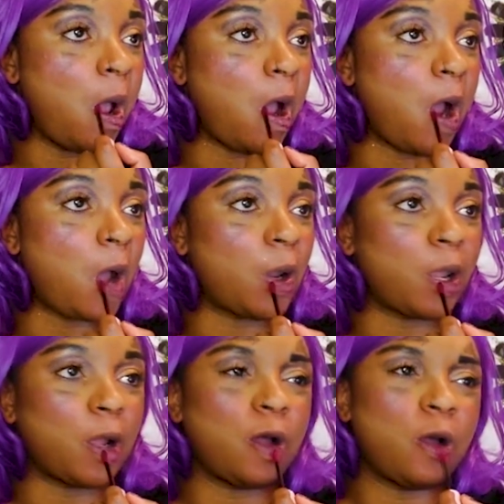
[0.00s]
I'm like,
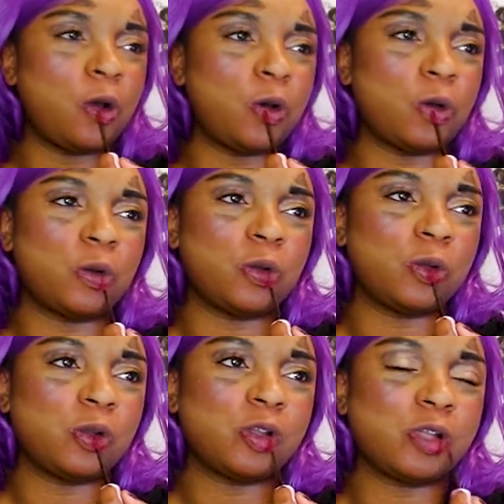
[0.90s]
oh,
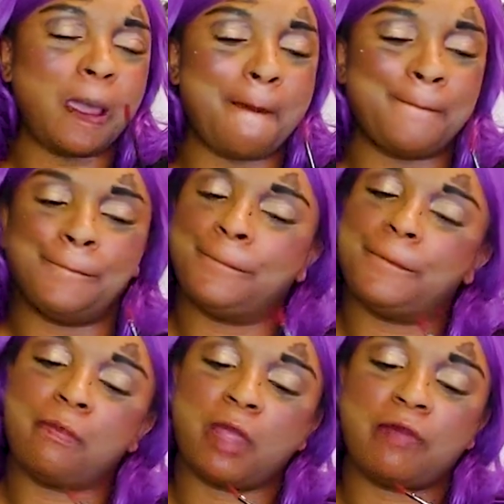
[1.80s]

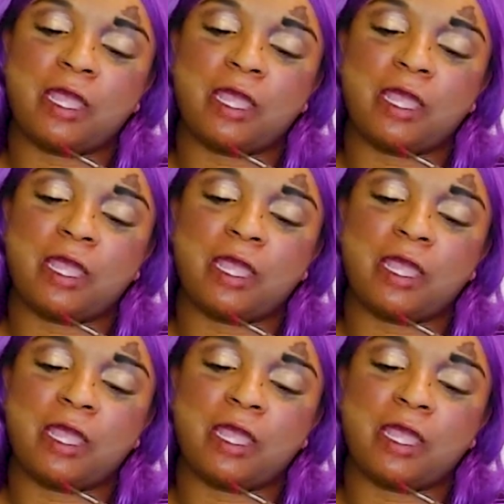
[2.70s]
maybe